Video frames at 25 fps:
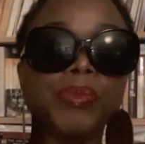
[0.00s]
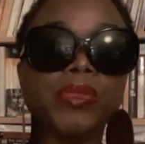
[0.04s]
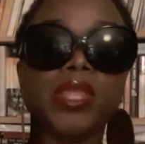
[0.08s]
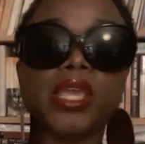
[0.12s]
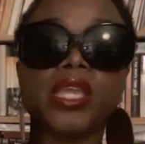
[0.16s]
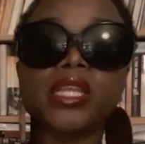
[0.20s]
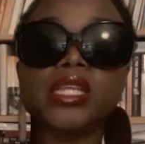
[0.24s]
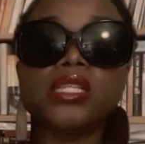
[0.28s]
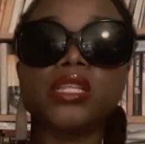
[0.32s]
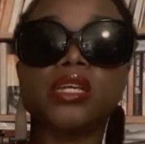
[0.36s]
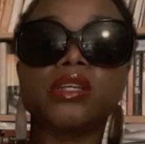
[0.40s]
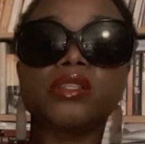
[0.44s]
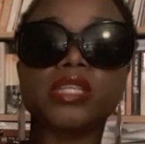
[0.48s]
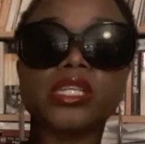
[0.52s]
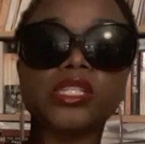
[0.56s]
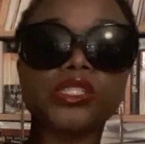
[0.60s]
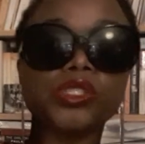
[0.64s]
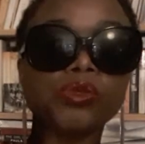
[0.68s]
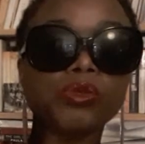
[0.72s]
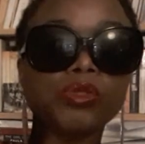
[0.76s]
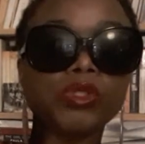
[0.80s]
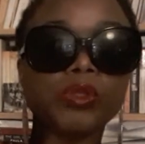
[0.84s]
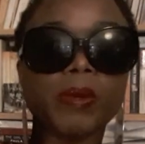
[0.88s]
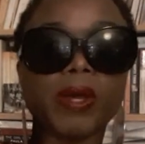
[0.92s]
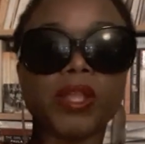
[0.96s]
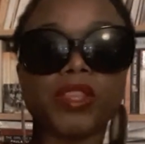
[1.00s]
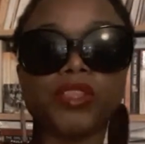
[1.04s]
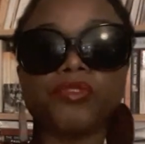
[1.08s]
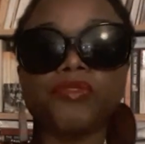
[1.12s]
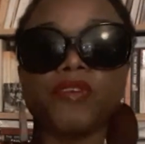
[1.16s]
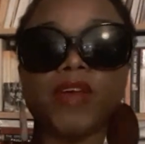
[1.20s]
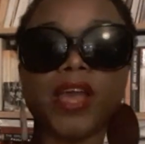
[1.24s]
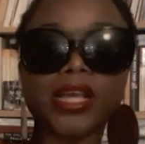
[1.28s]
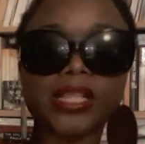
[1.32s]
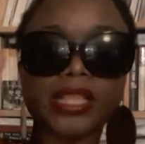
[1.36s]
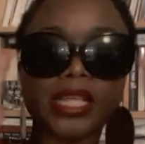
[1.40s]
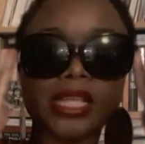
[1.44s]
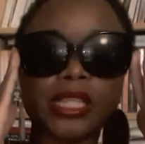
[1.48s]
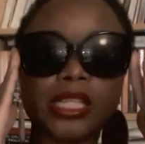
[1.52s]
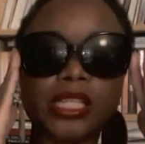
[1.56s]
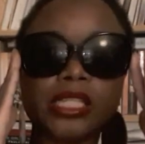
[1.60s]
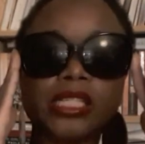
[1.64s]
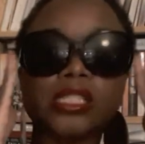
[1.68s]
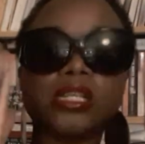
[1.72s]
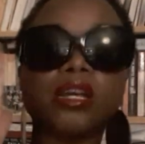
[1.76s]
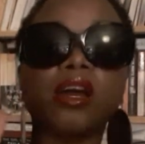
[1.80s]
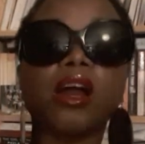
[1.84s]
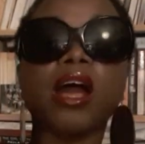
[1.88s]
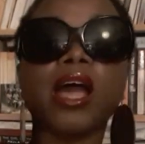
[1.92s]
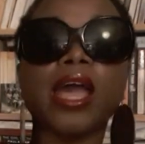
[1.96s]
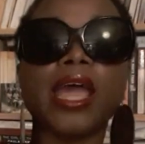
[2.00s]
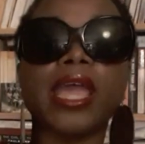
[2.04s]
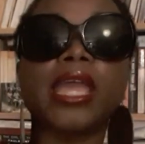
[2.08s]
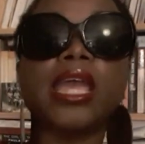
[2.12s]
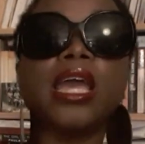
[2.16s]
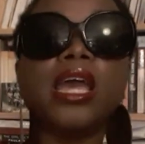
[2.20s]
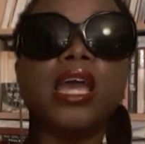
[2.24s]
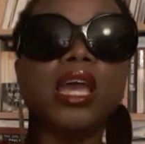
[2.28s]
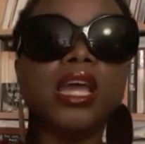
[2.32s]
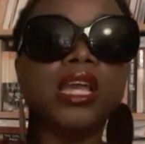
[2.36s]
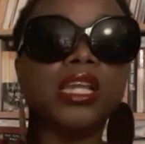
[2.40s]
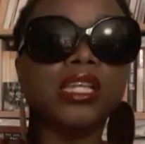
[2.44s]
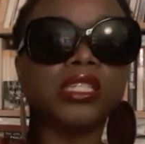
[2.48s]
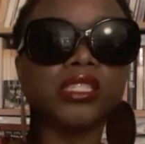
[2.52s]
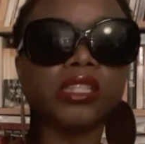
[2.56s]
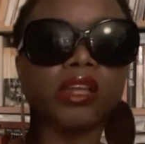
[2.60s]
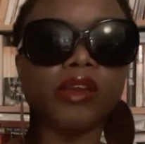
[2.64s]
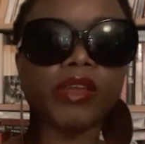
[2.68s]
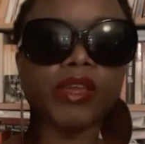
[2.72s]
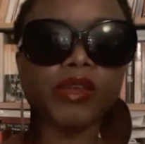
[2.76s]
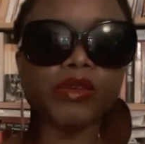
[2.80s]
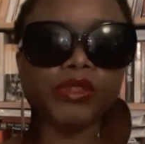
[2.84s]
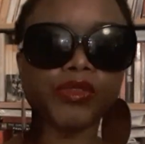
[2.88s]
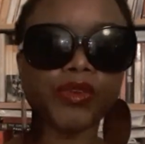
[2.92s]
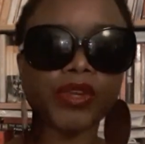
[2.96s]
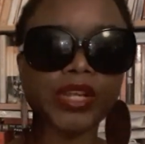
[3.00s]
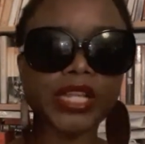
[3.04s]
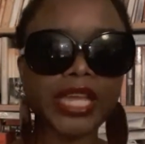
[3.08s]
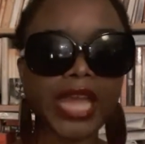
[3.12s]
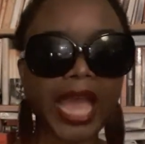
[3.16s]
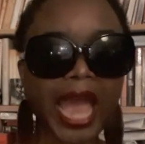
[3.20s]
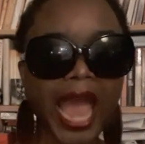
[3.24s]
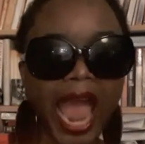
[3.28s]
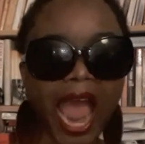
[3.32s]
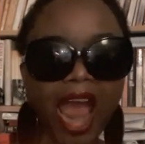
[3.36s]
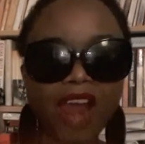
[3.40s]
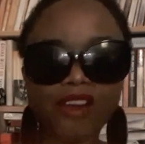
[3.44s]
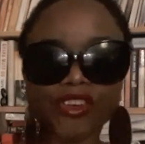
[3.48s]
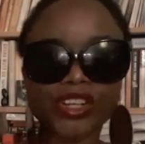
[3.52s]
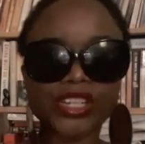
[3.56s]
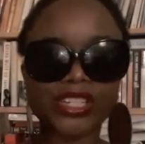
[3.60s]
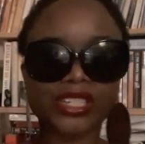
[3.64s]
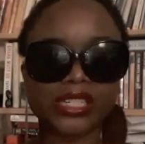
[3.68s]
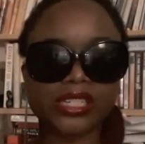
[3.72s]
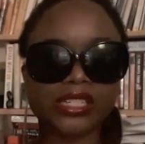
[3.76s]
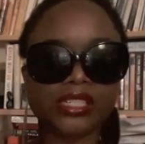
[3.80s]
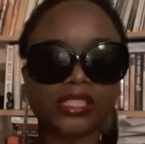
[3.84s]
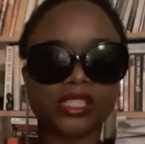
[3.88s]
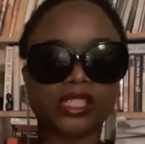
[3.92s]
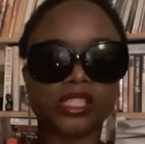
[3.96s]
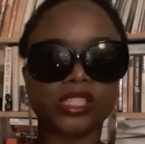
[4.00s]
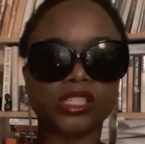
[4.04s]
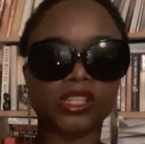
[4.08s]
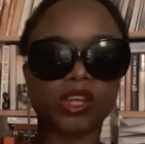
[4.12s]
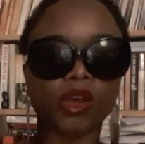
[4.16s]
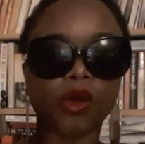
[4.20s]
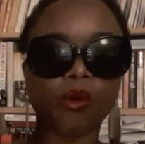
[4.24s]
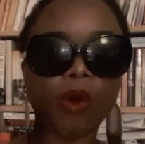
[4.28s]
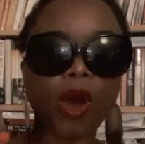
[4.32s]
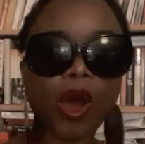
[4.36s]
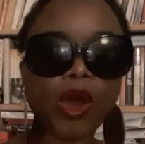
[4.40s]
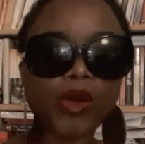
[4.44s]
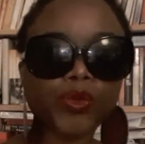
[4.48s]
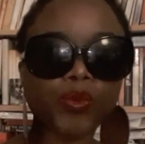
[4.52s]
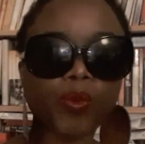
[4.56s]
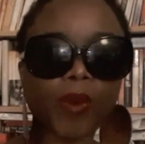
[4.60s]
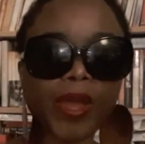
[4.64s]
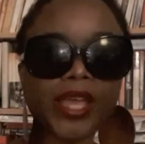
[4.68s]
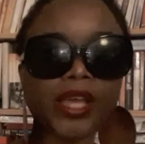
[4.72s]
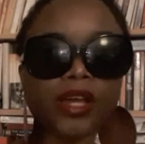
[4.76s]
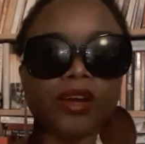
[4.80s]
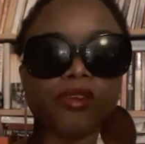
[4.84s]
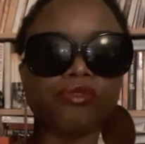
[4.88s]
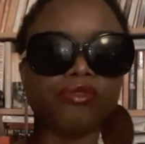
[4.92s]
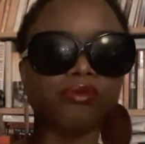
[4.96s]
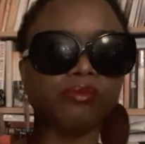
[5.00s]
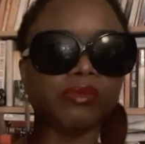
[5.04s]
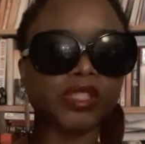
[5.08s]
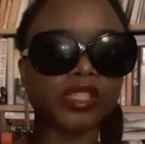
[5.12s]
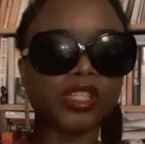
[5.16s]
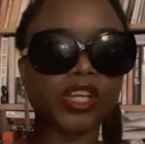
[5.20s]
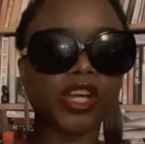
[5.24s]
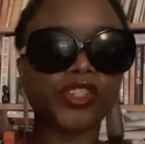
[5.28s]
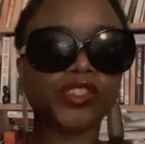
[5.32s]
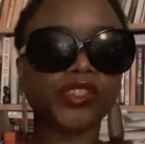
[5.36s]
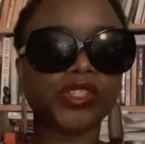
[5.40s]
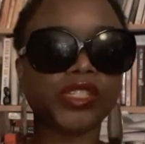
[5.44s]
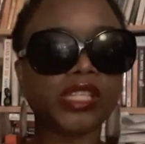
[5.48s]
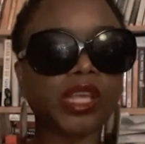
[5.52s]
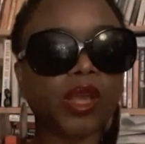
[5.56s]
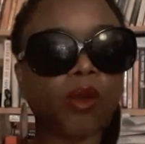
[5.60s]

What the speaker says: that, you know, they talked about the fact that this guy, you know, he was really arrogant. You know, I would wake up from surgery and